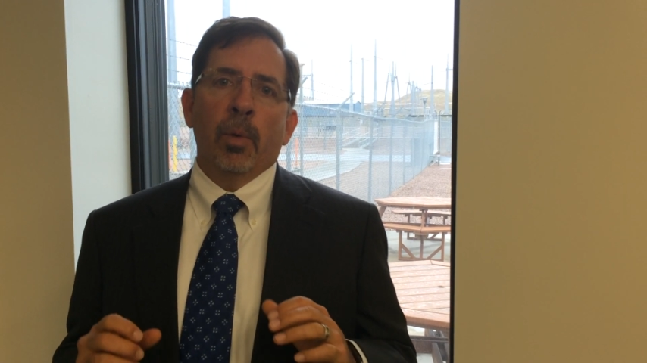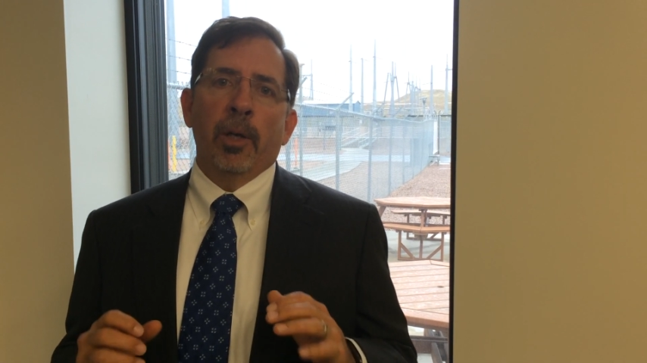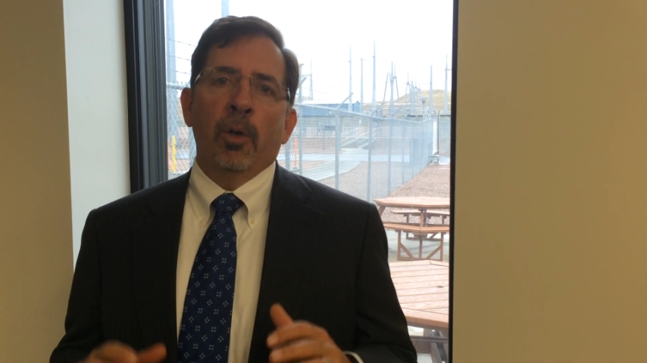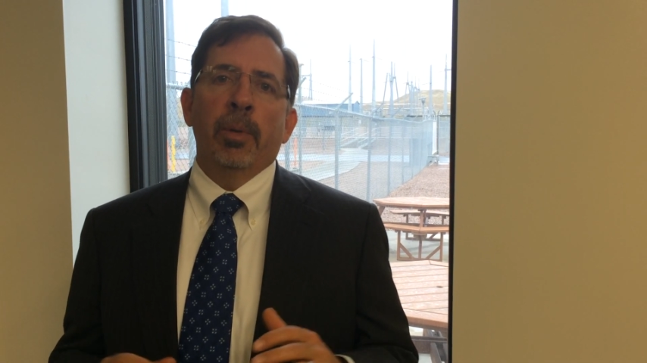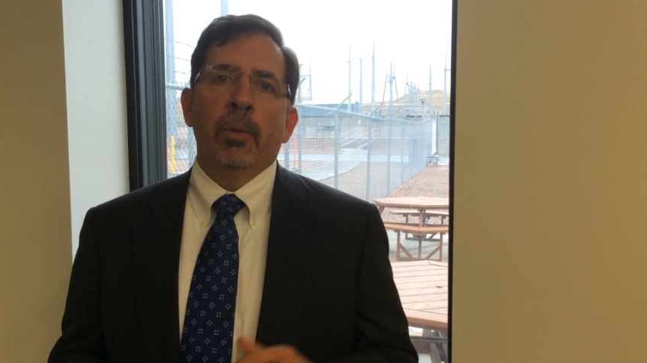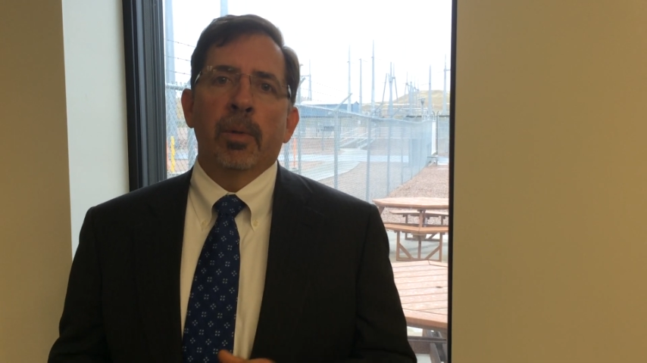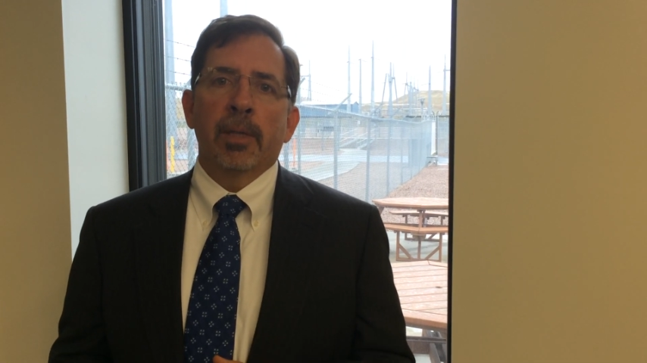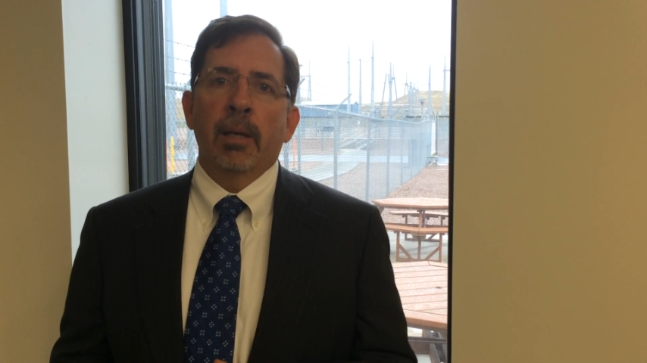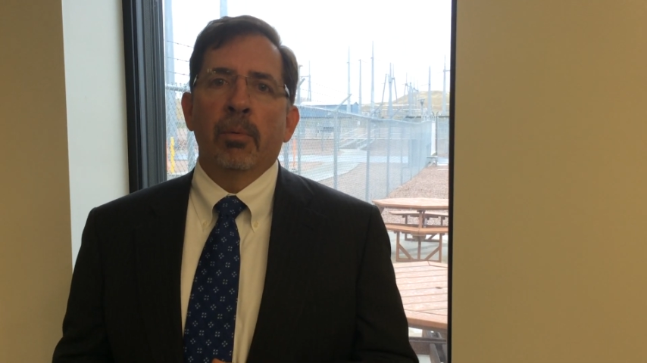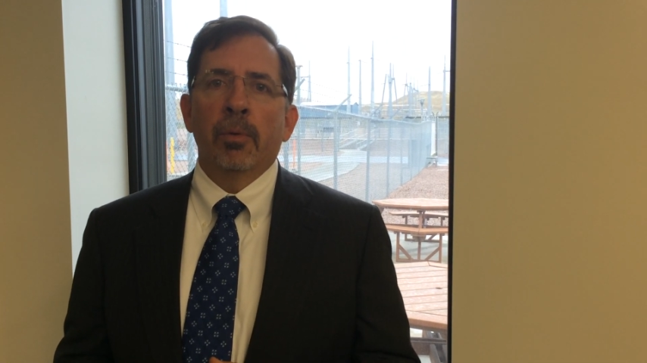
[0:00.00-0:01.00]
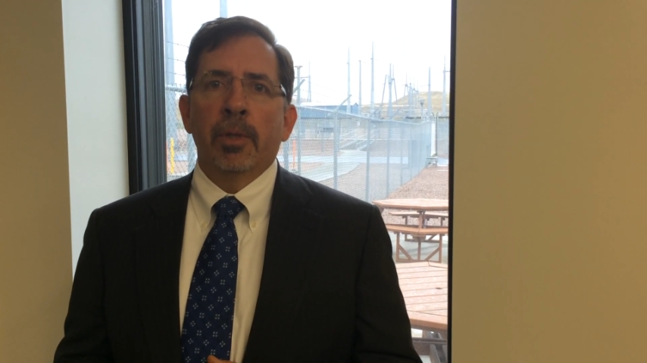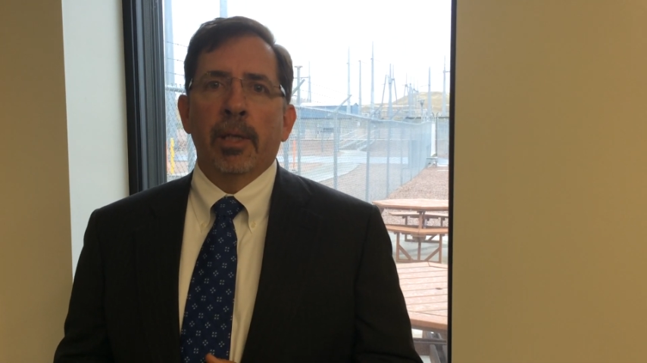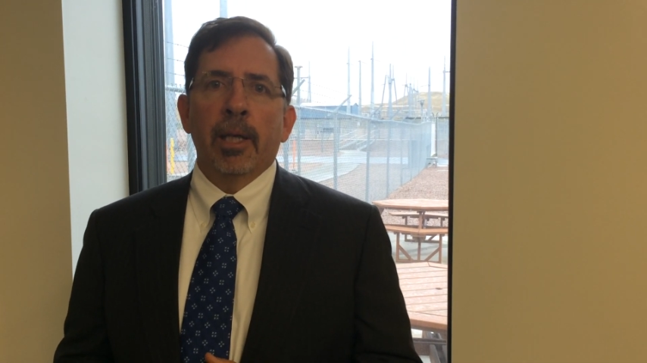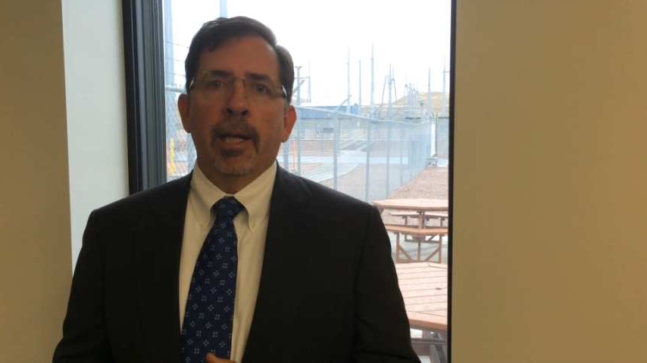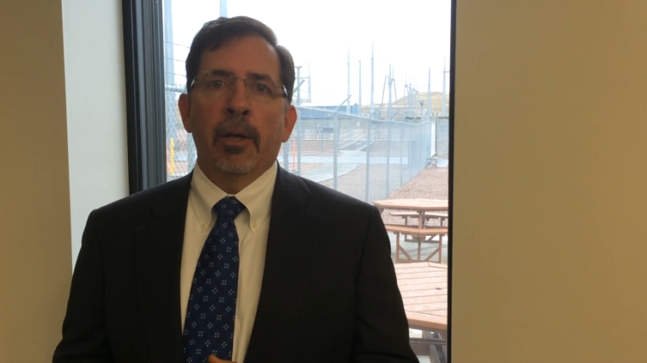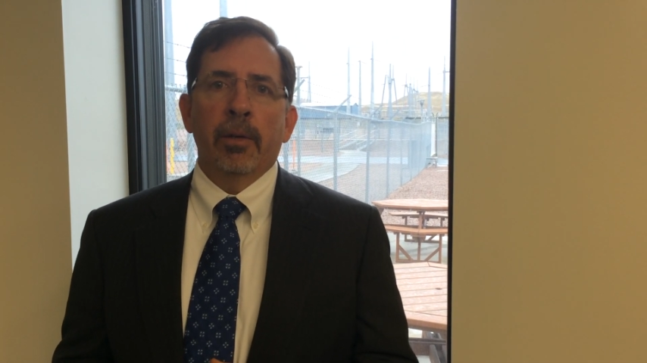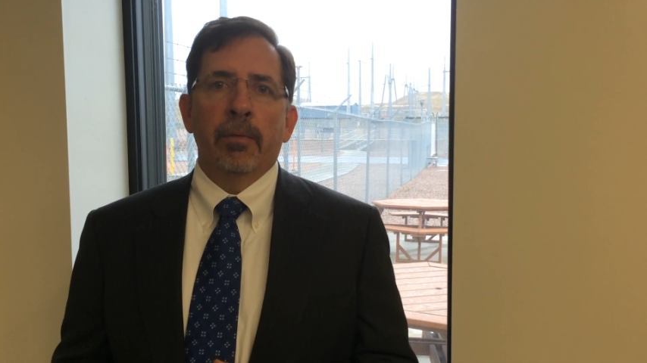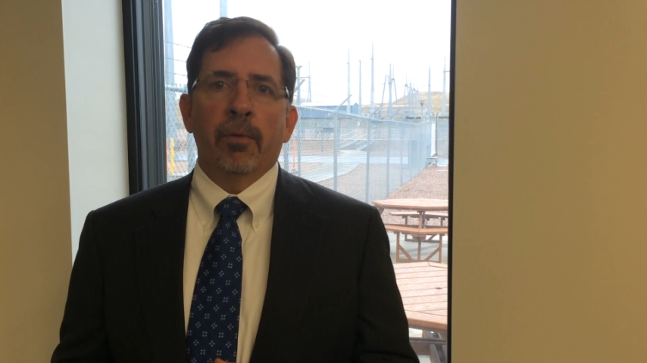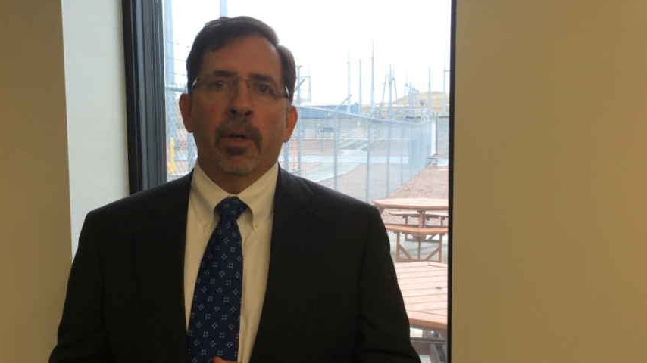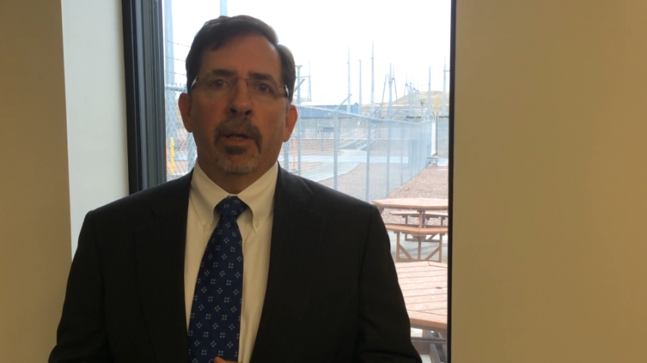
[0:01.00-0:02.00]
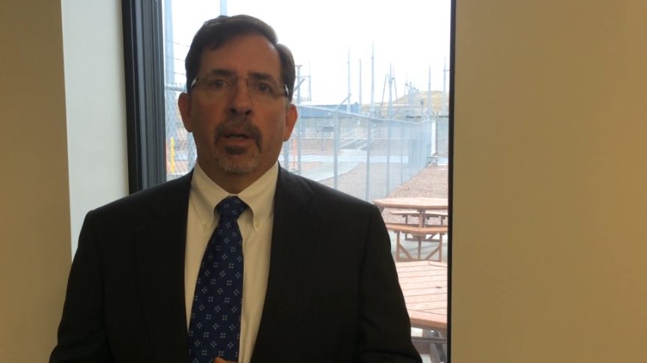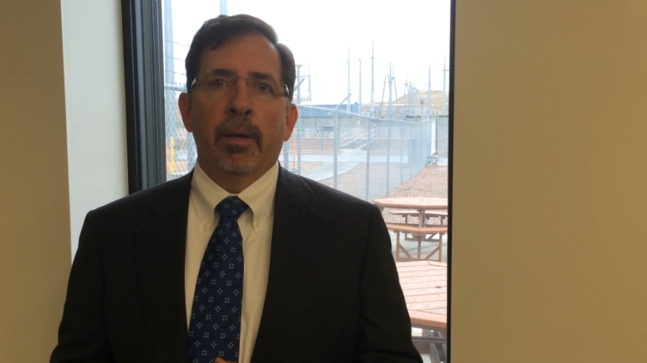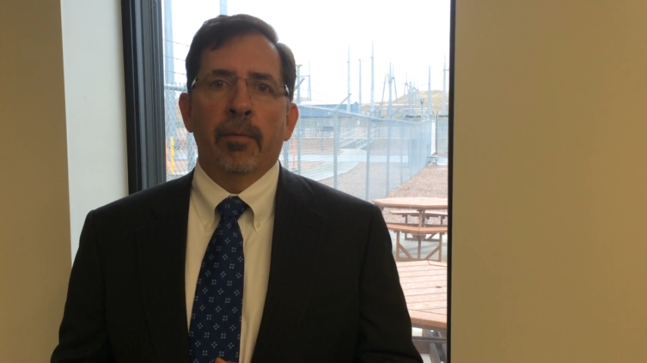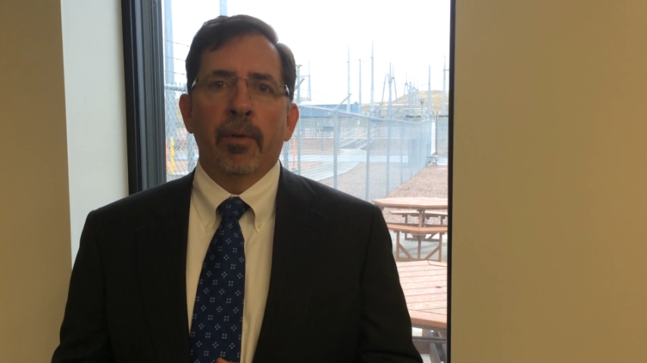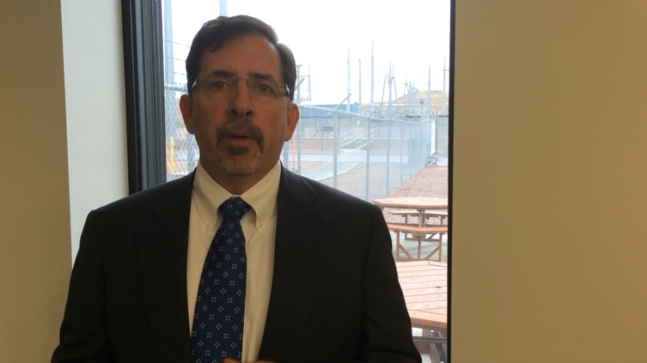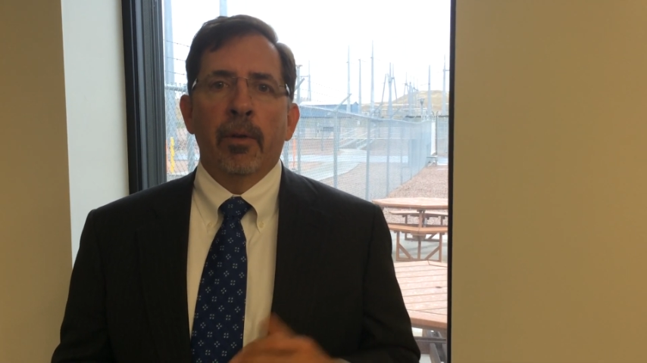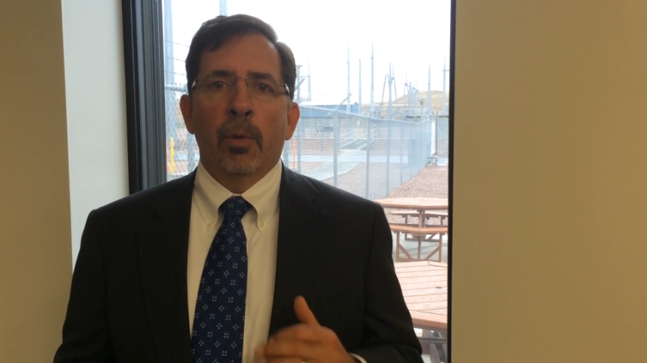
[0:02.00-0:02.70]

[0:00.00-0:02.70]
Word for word: Wyoming was able to get out in front of